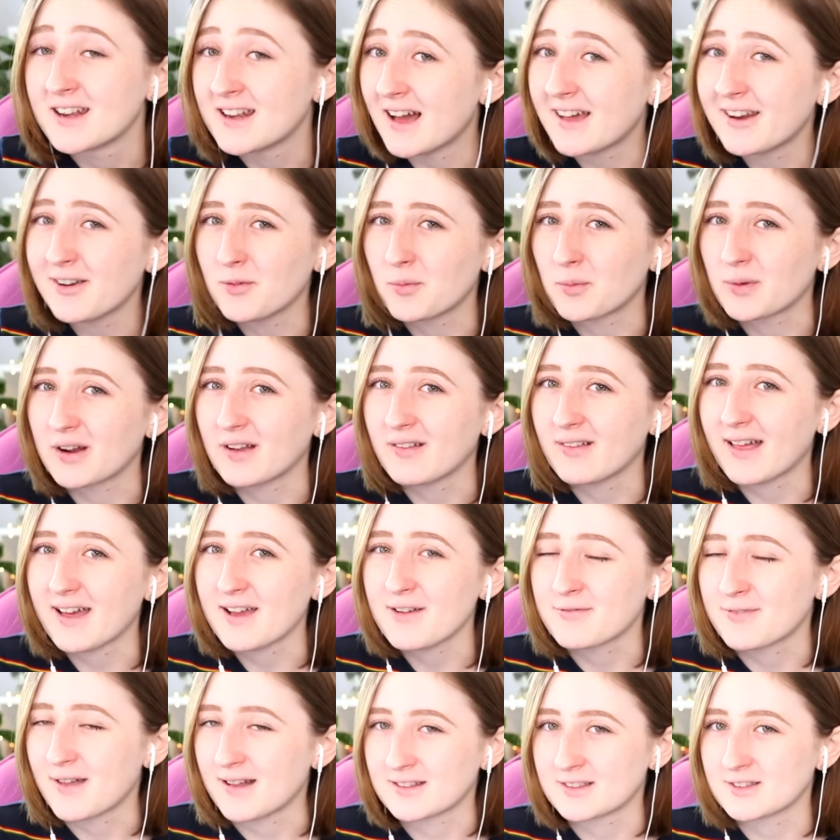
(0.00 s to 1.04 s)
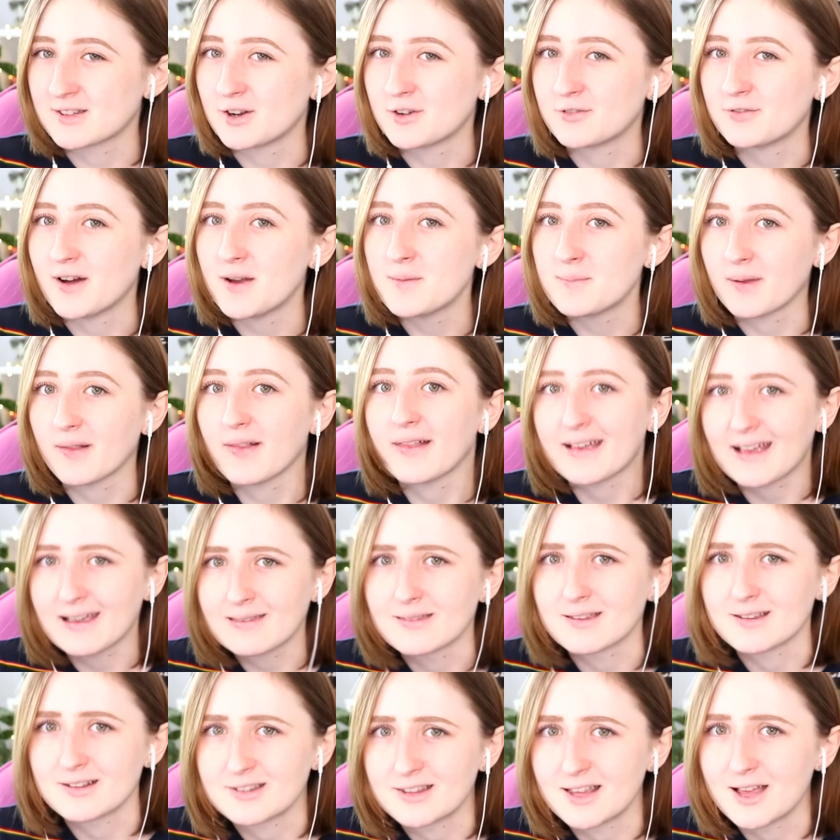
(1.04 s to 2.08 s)
Not in real life, that's no fun, but like
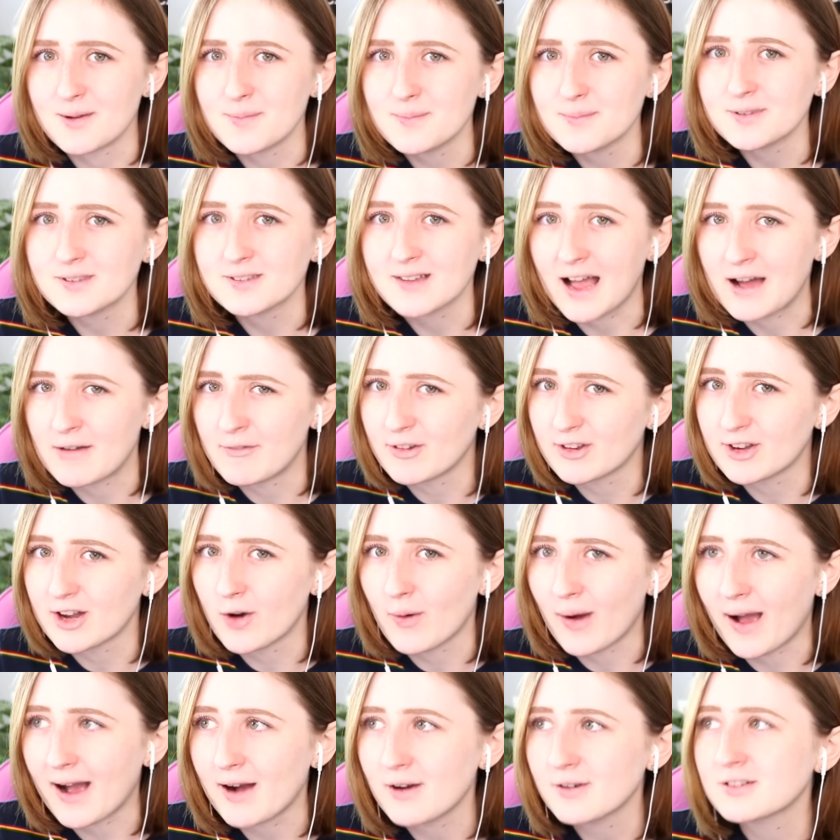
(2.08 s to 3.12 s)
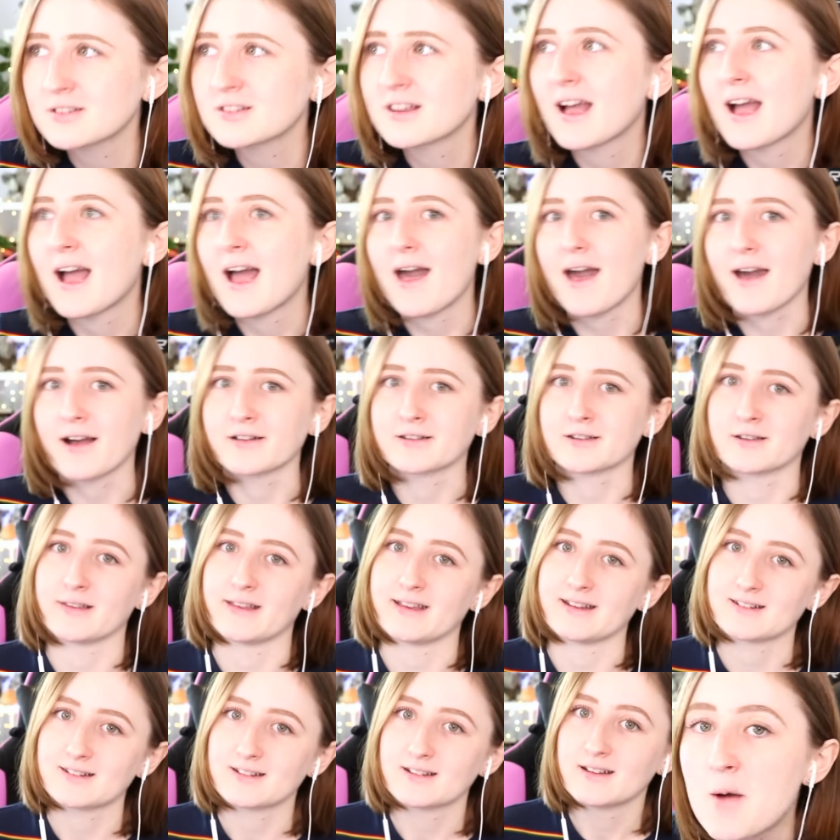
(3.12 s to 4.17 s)
in The Sims, having no house,
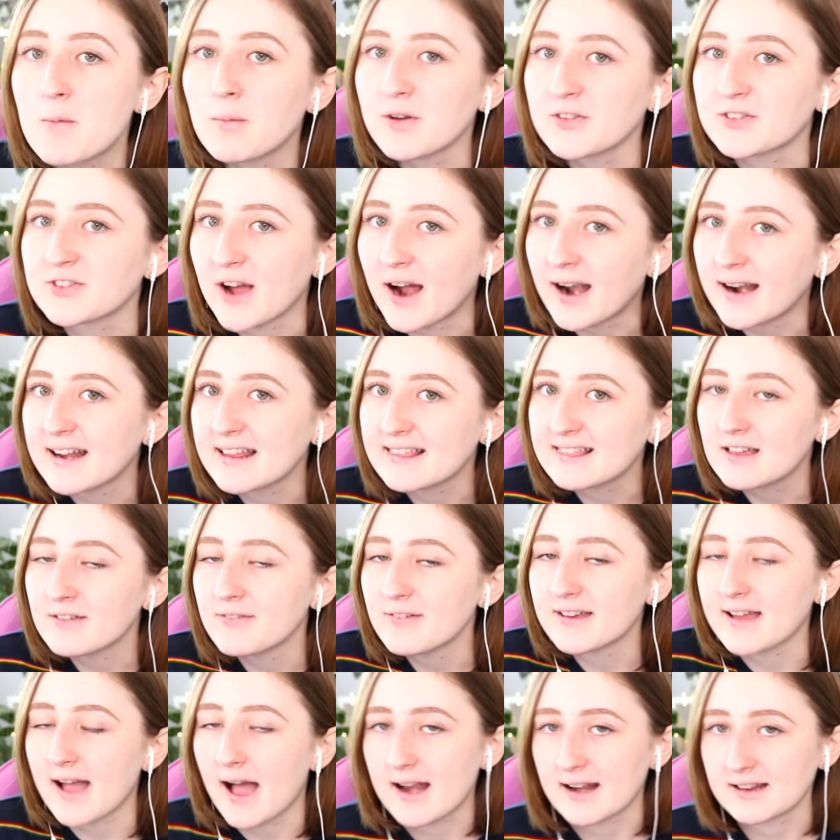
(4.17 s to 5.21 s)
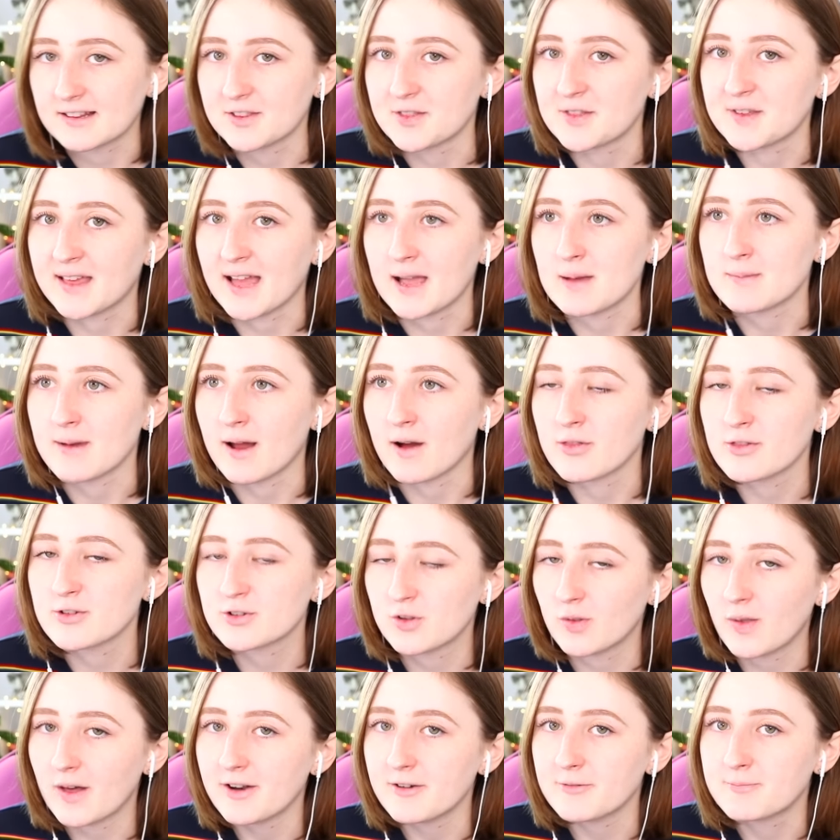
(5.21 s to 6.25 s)
excellent. And with tiny living added to the game now,
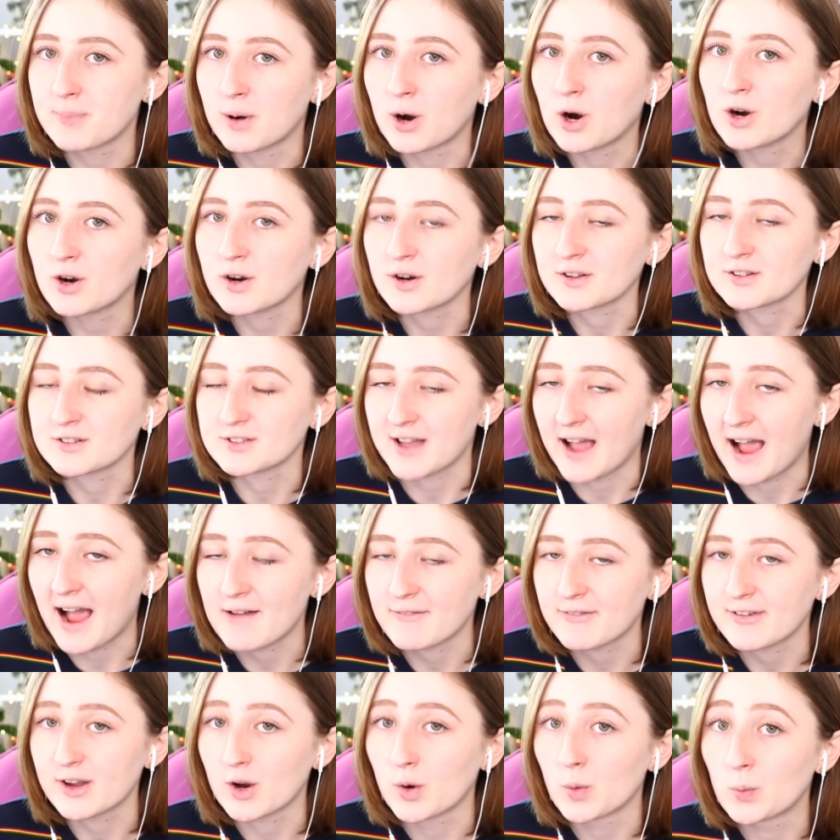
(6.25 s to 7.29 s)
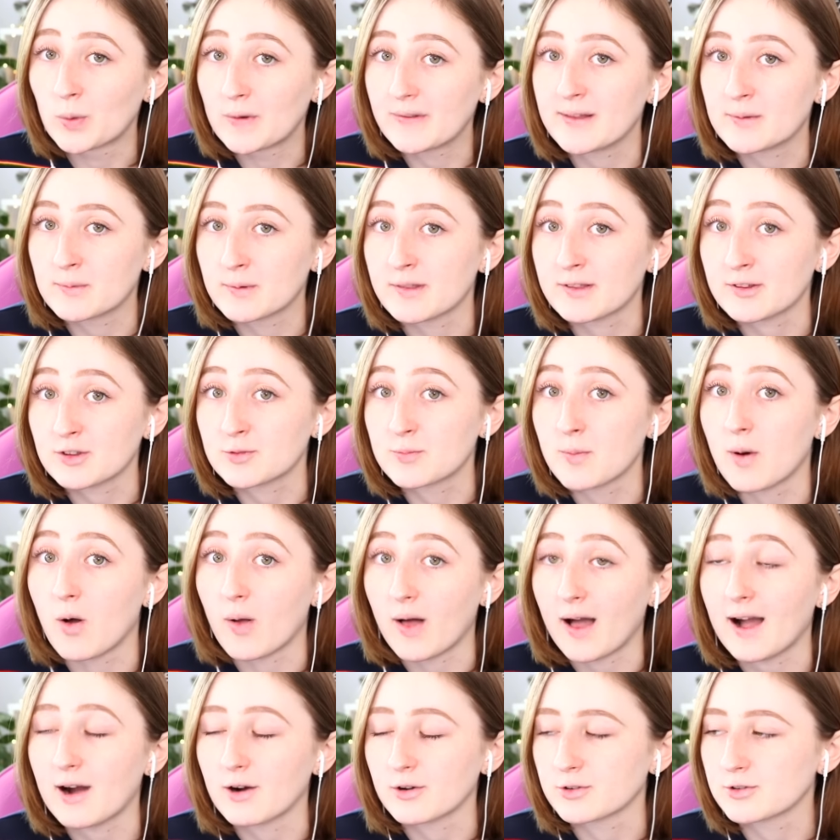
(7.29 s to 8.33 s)
there's a lot of perks to having a really, really
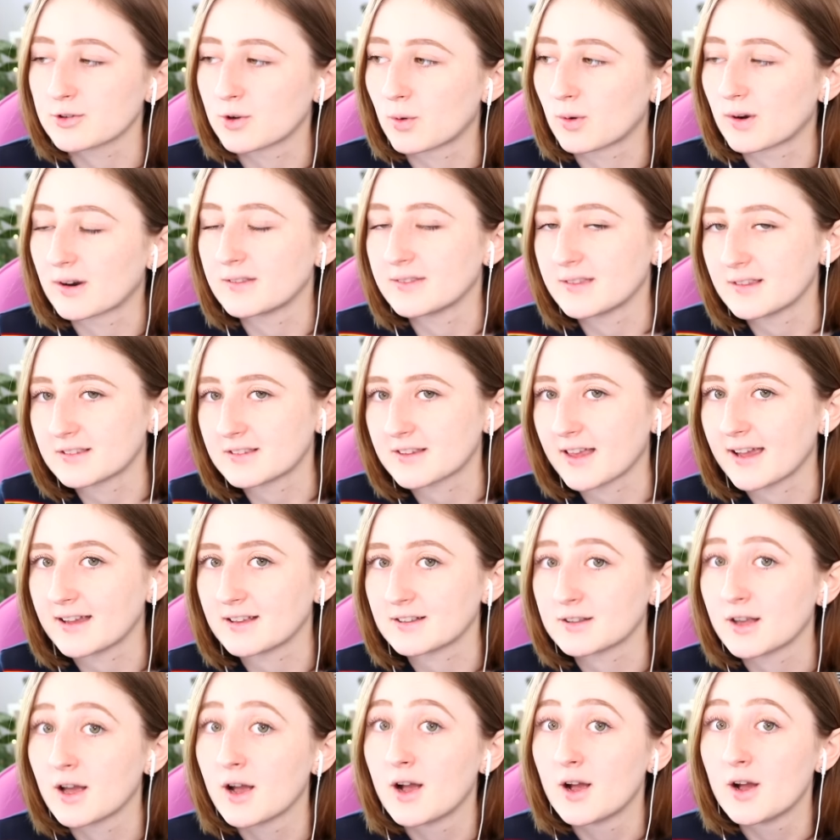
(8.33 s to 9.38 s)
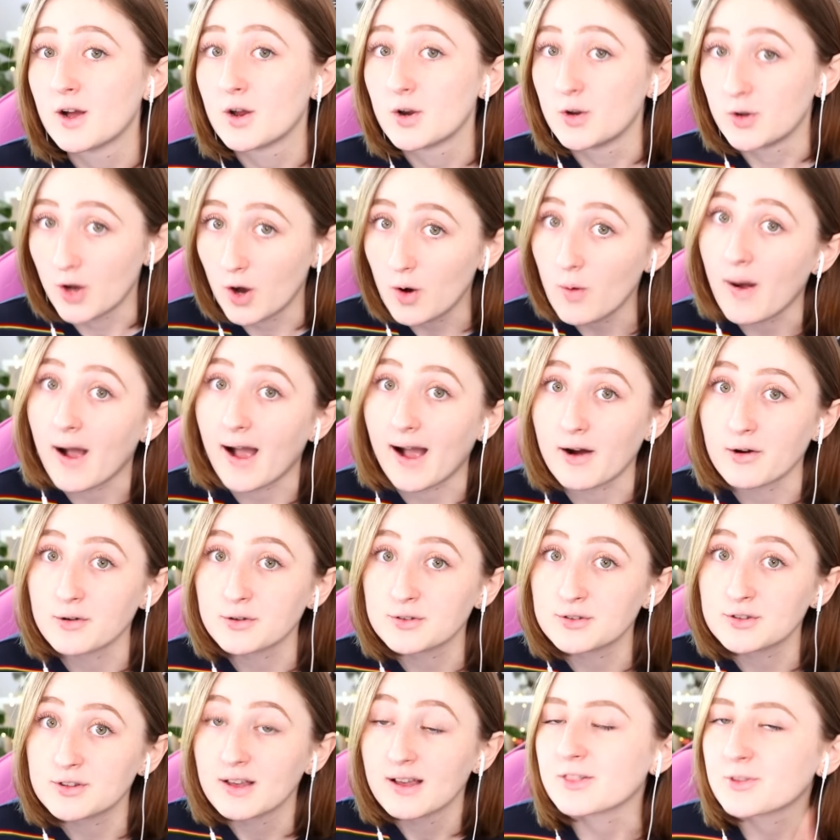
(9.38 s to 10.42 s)
small house, or in this case, no house.